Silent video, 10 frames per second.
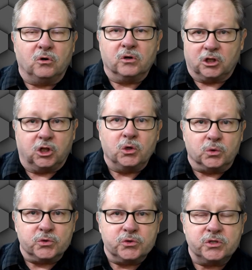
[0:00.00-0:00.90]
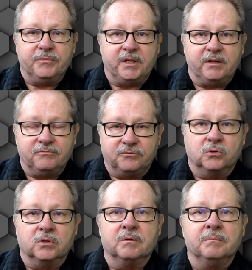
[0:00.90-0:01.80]
or close the
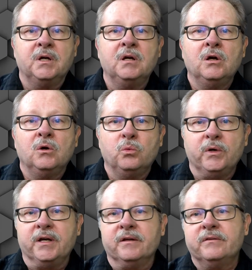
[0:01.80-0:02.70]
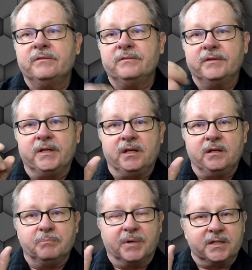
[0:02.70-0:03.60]
form with
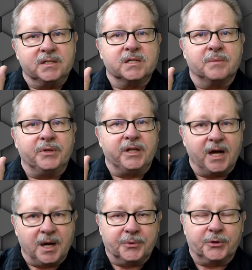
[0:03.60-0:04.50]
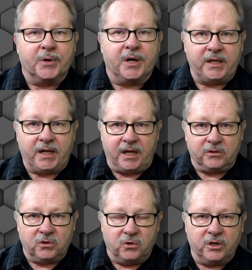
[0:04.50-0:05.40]
the buttons up in the upper
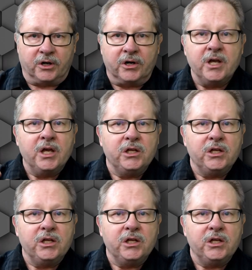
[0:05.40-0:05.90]
right-hand corner.